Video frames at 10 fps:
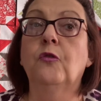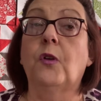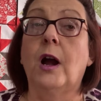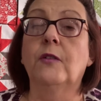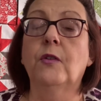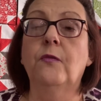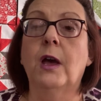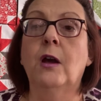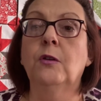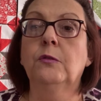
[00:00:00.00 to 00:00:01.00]
5 of
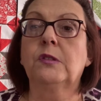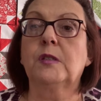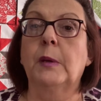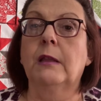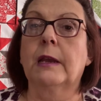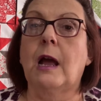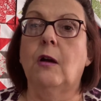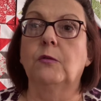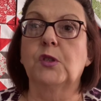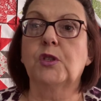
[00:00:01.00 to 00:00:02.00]
those, spelling
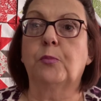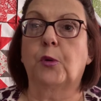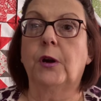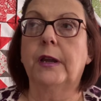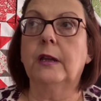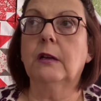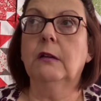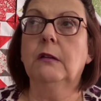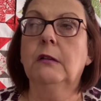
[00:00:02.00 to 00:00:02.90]
out spring.